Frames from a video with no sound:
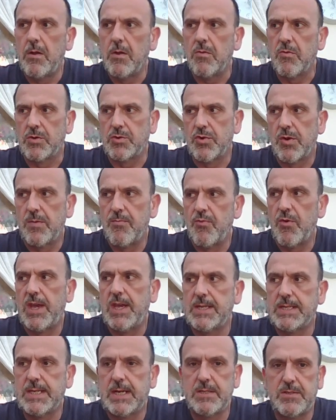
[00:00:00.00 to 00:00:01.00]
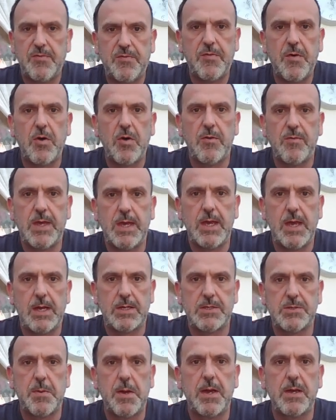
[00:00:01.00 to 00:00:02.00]
try and break it down to 5 key
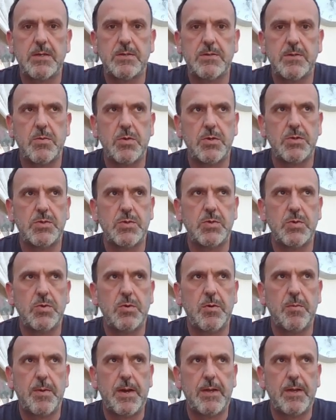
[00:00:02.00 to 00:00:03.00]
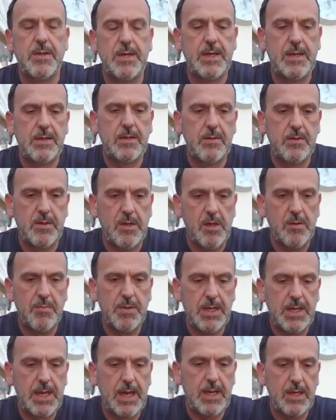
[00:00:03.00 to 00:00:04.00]
aspects. I want to talk about the
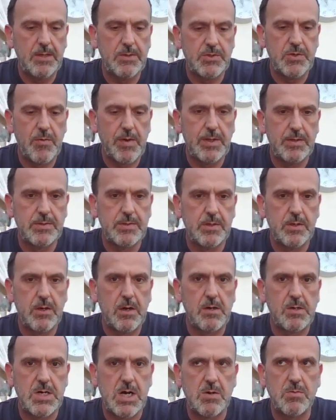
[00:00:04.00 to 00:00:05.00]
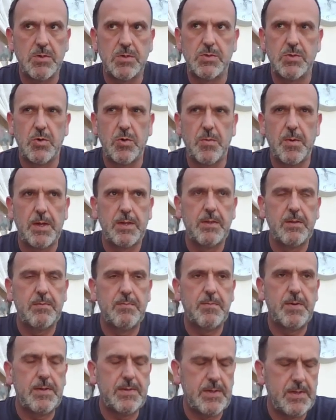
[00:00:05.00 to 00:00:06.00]
gate as you enter. I want to talk about
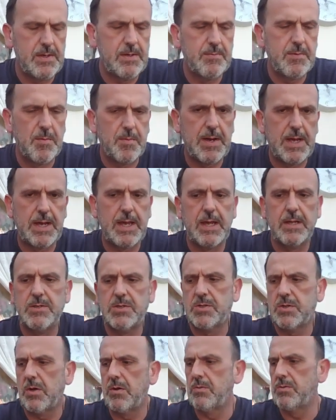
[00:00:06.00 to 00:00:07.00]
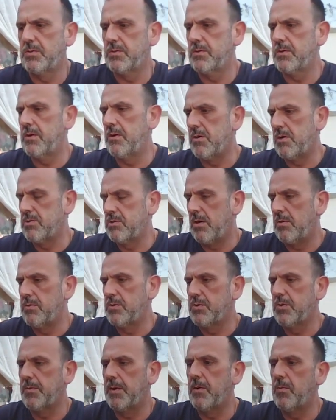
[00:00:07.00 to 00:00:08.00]
the black headstones. I want to
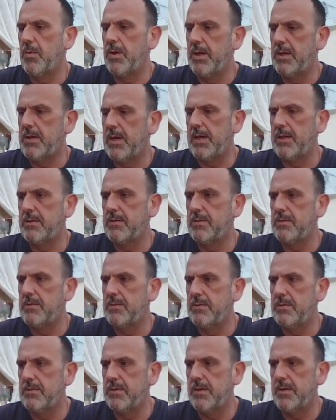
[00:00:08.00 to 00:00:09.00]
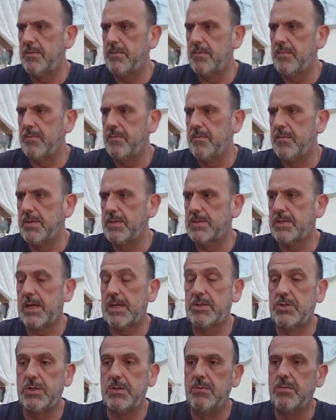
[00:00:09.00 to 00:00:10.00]
talk about the weird head
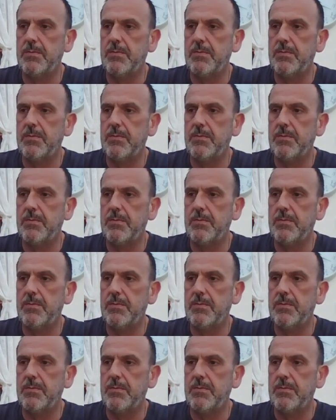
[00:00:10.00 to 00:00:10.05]
statue